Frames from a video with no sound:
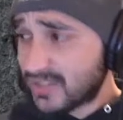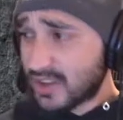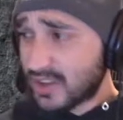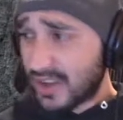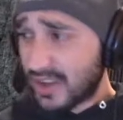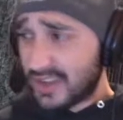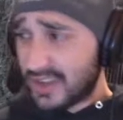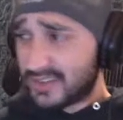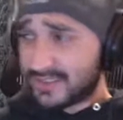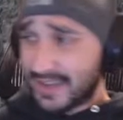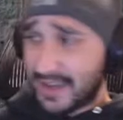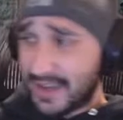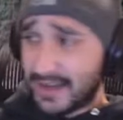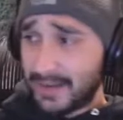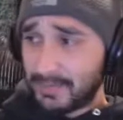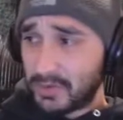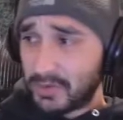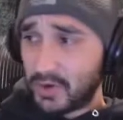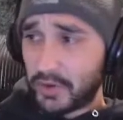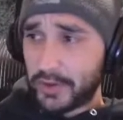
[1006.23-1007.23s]
said,
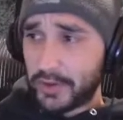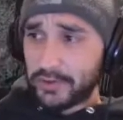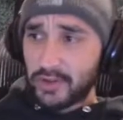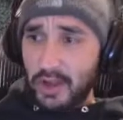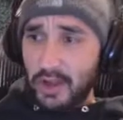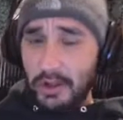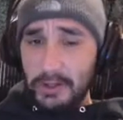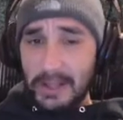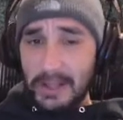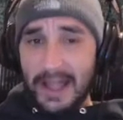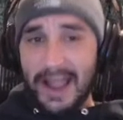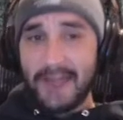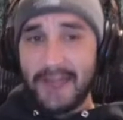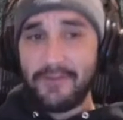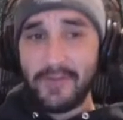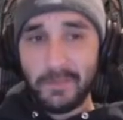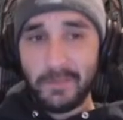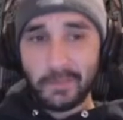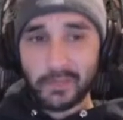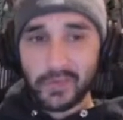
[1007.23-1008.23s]
I'm doing this all live.
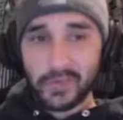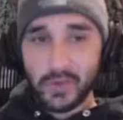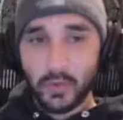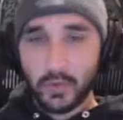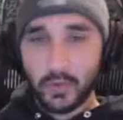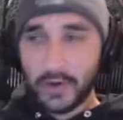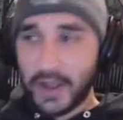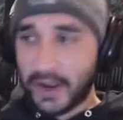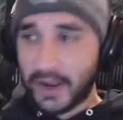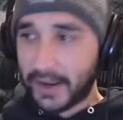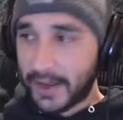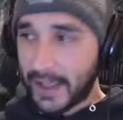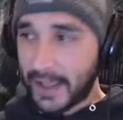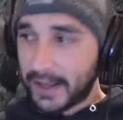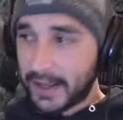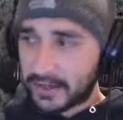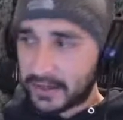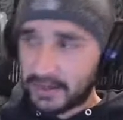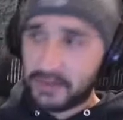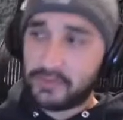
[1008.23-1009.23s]
We're not going to
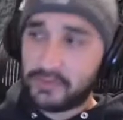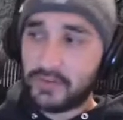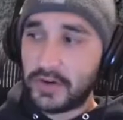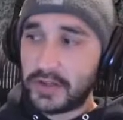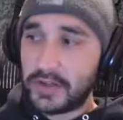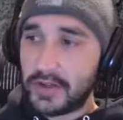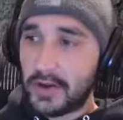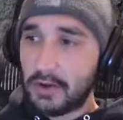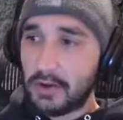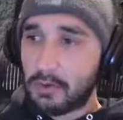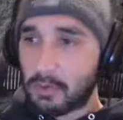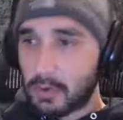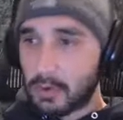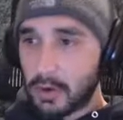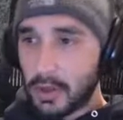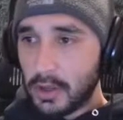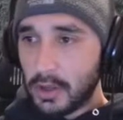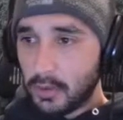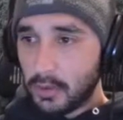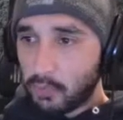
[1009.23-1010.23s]
edit this video
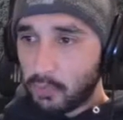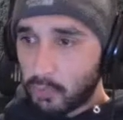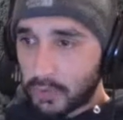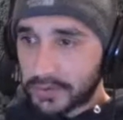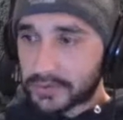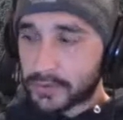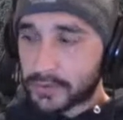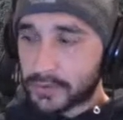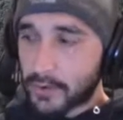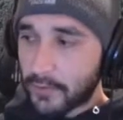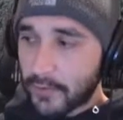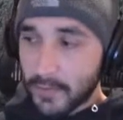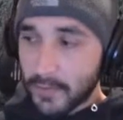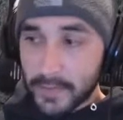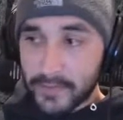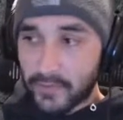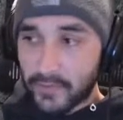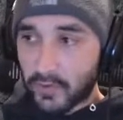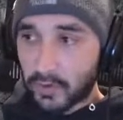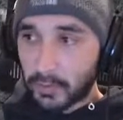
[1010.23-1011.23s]
whatsoever
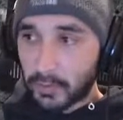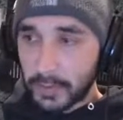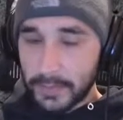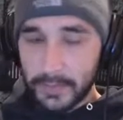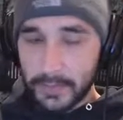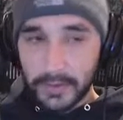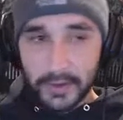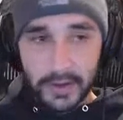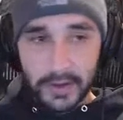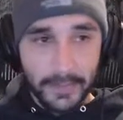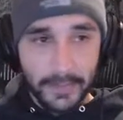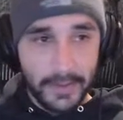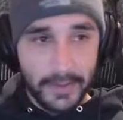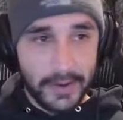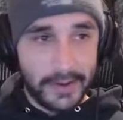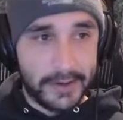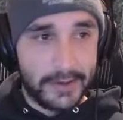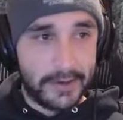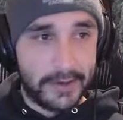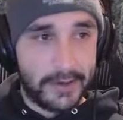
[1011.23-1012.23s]
before we put it up
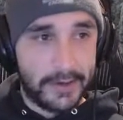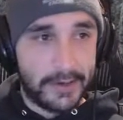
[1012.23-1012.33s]
on